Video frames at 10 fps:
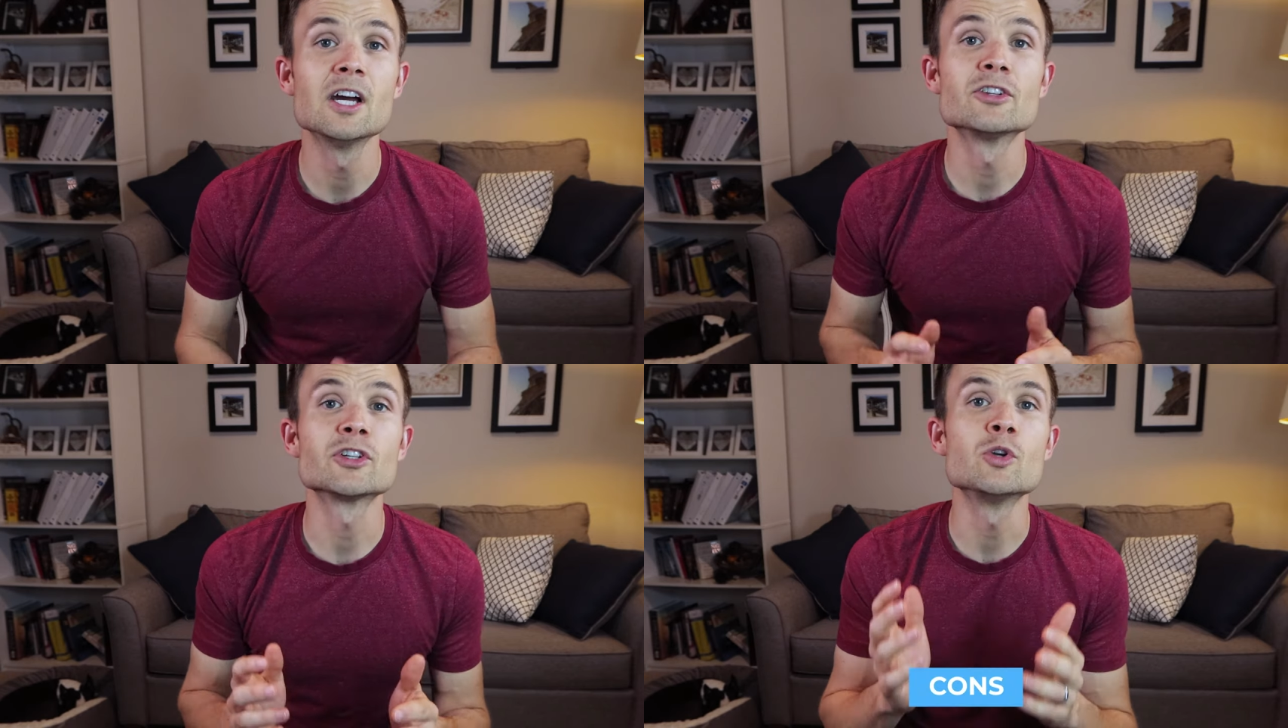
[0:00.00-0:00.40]

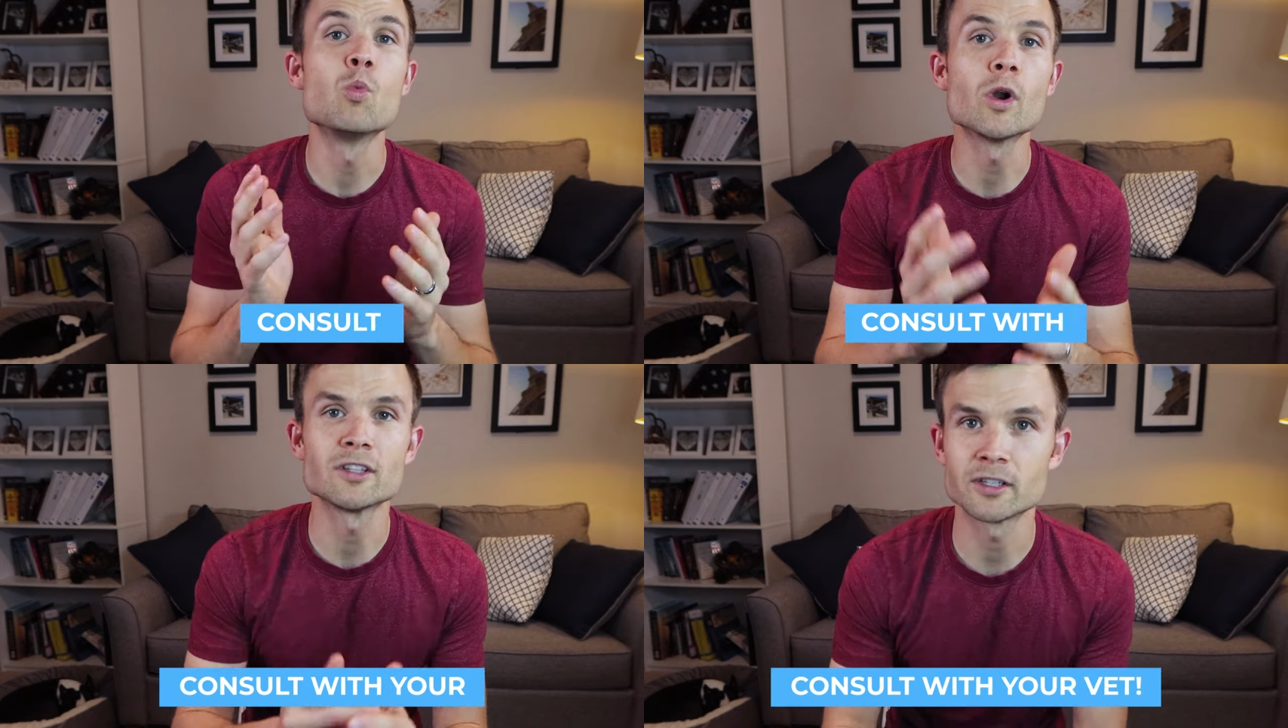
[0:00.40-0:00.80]
So you
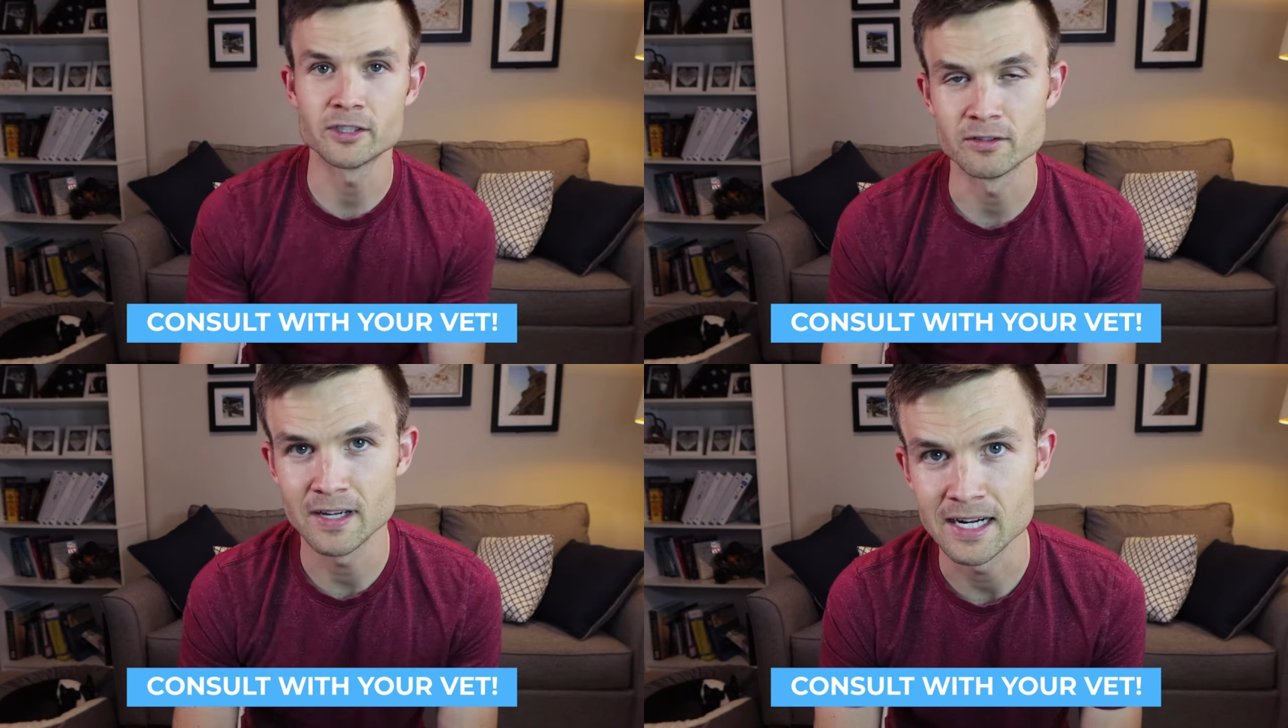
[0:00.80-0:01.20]
wanna talk
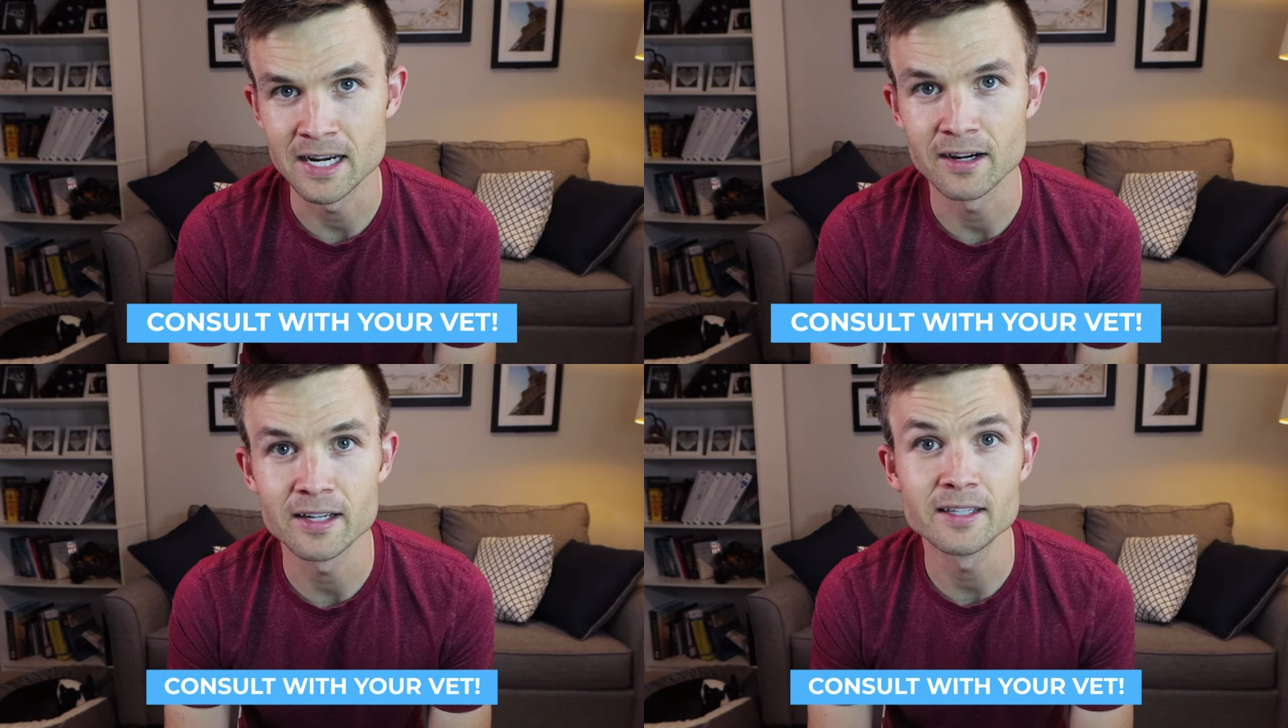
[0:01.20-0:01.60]
to your
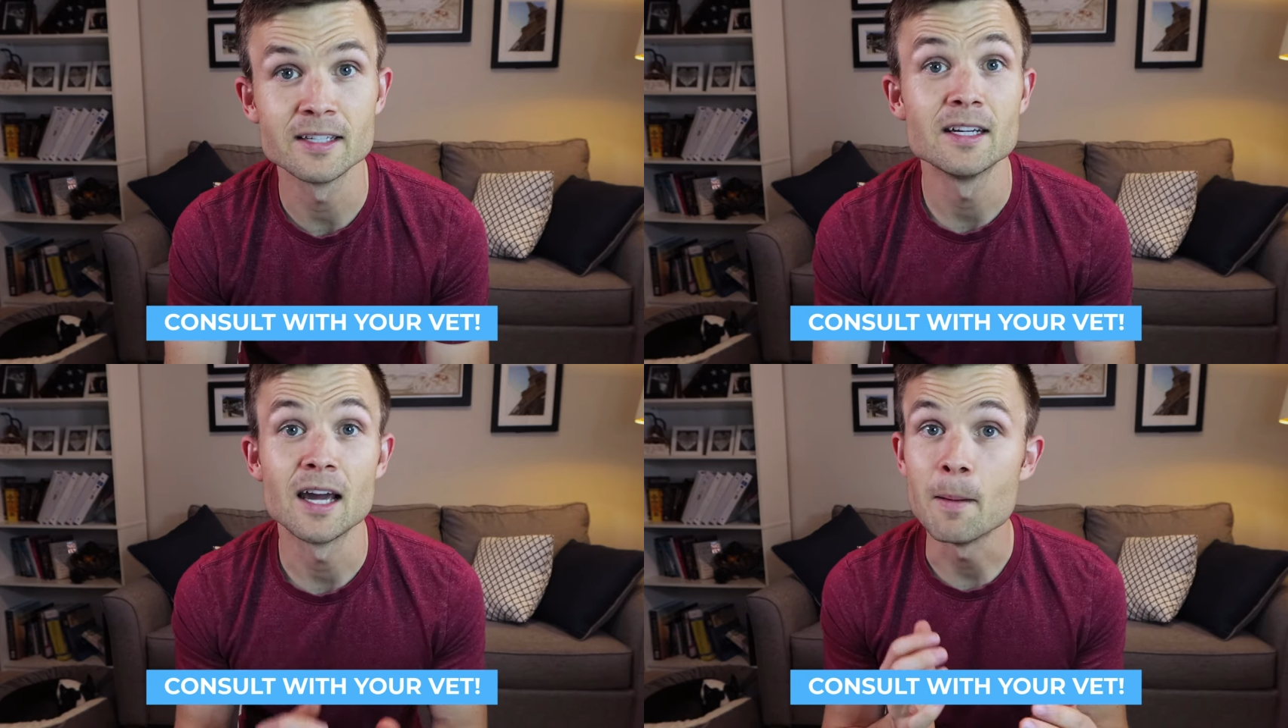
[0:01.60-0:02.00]
veterinarian
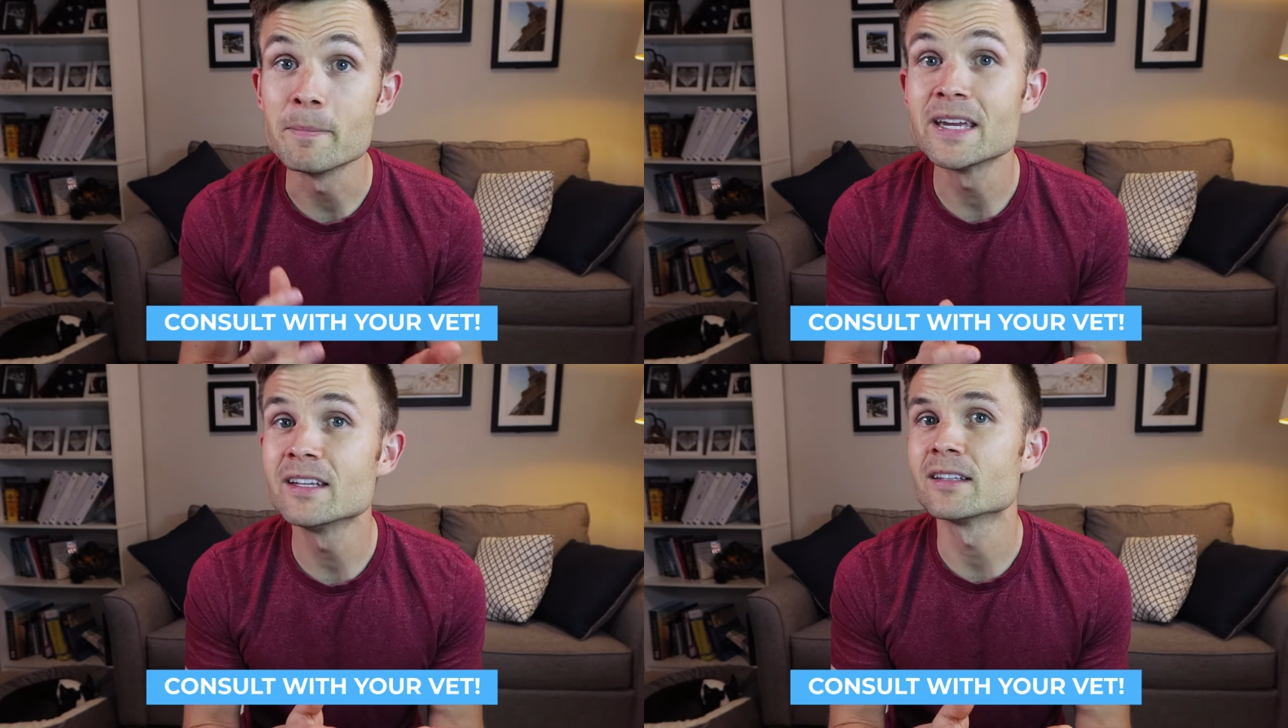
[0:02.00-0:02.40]

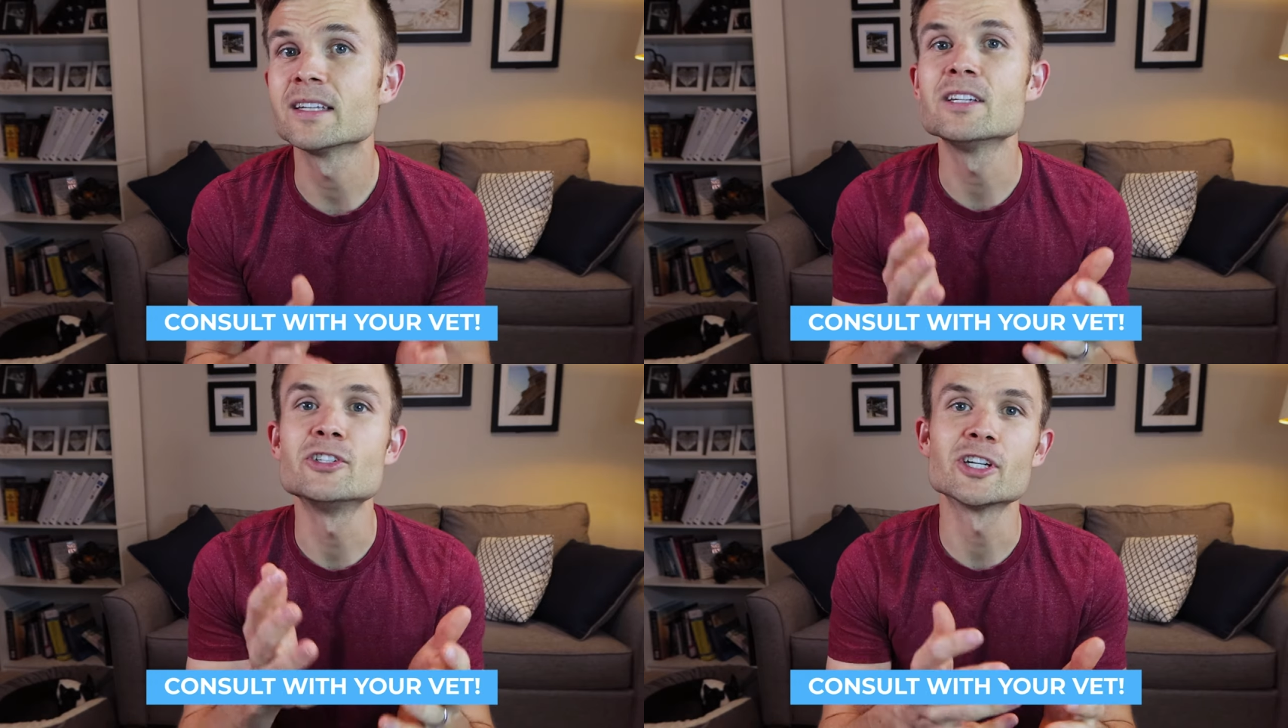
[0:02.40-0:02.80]

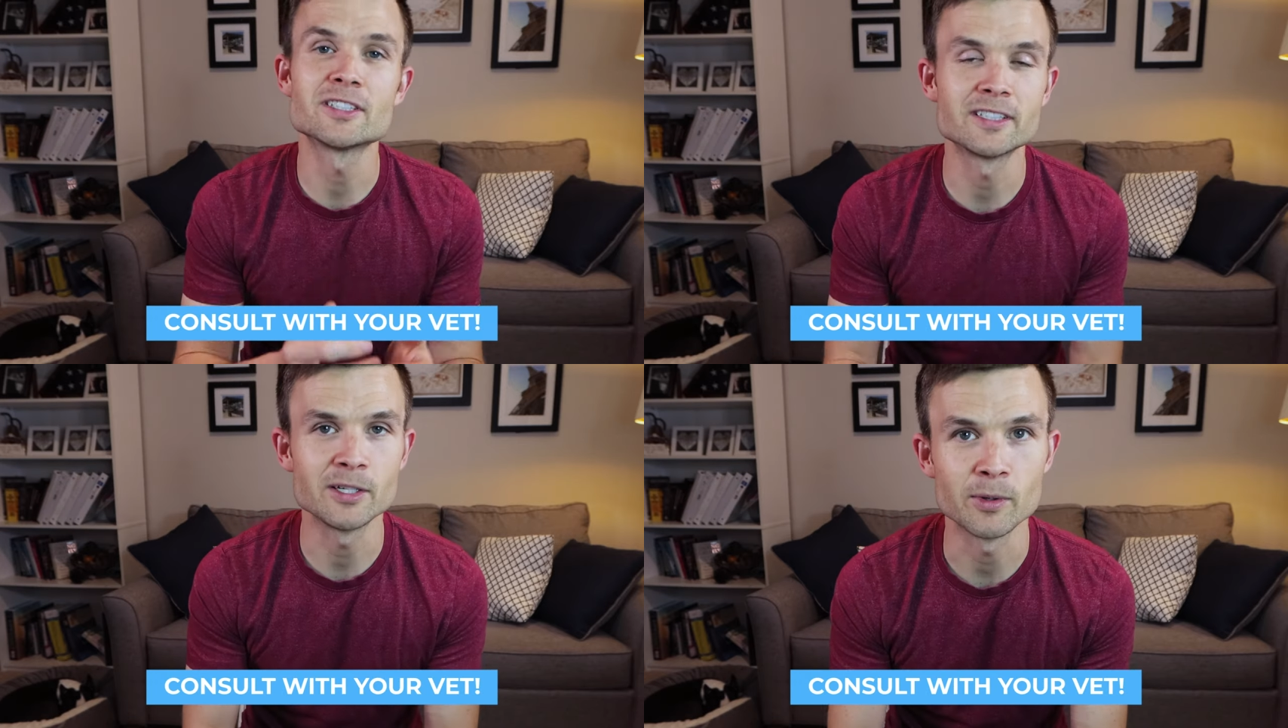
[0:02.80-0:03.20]
immediately just
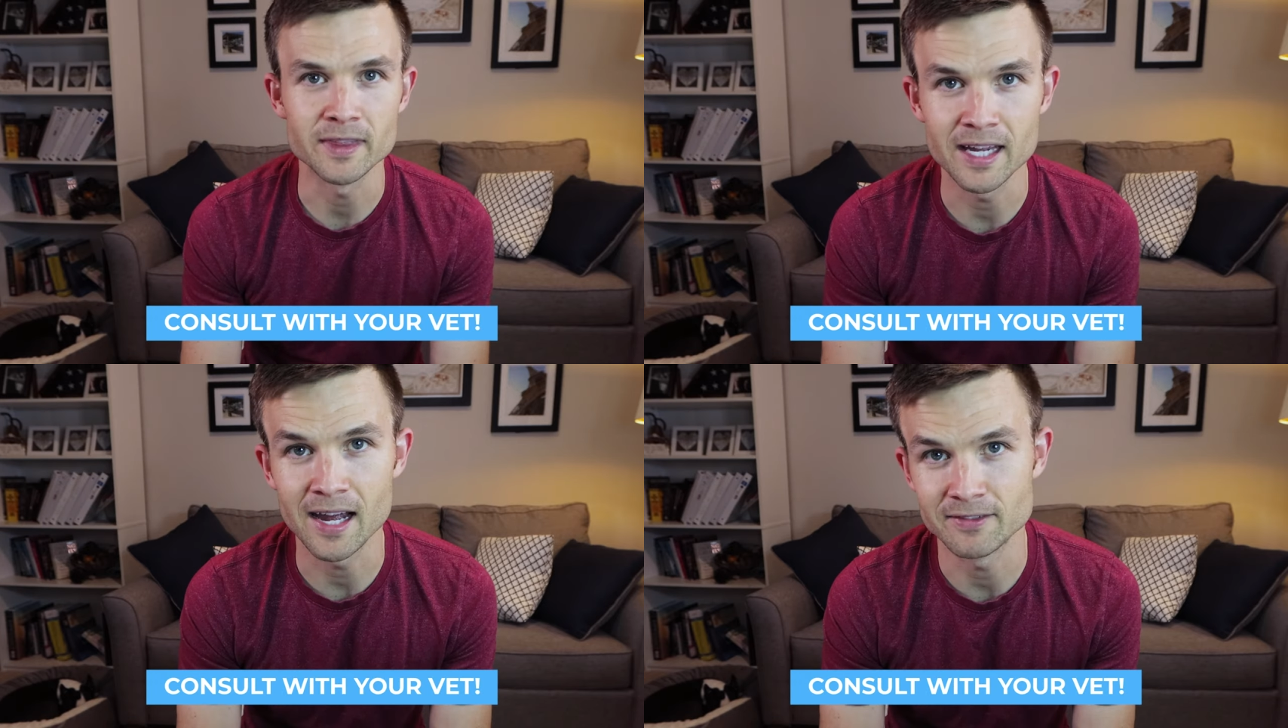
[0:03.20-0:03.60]
to see what
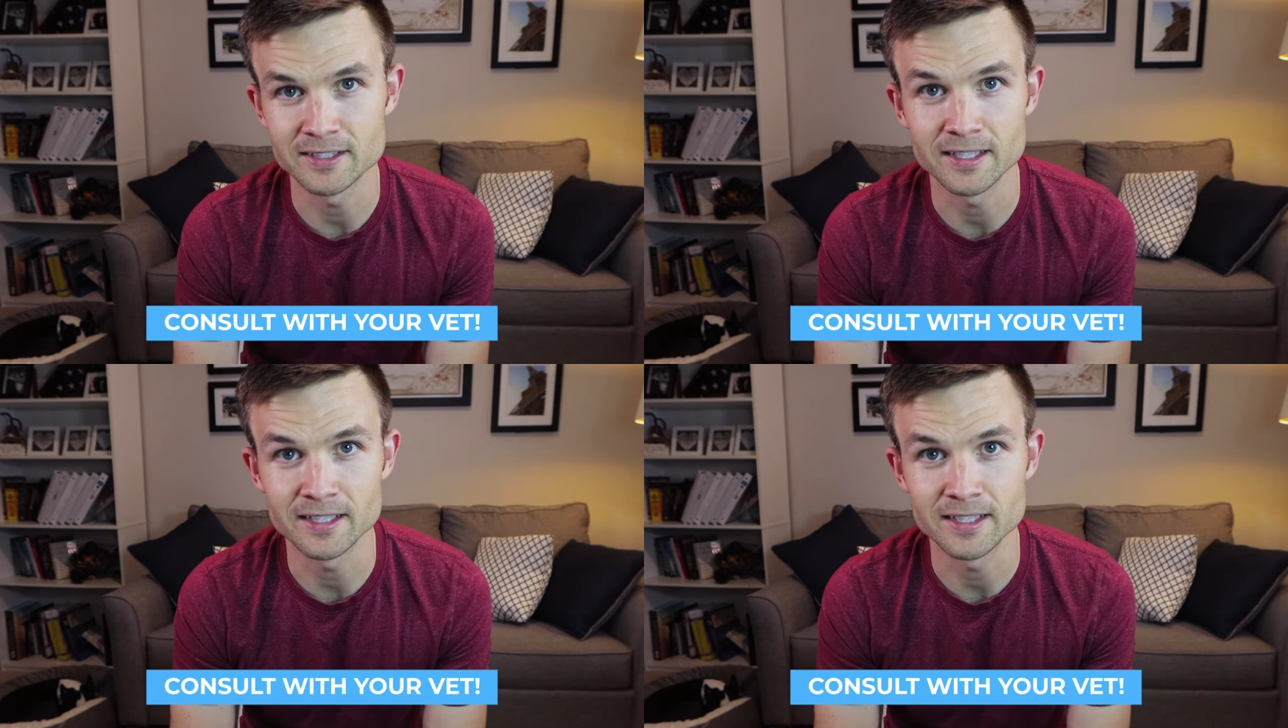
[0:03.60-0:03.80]
they have to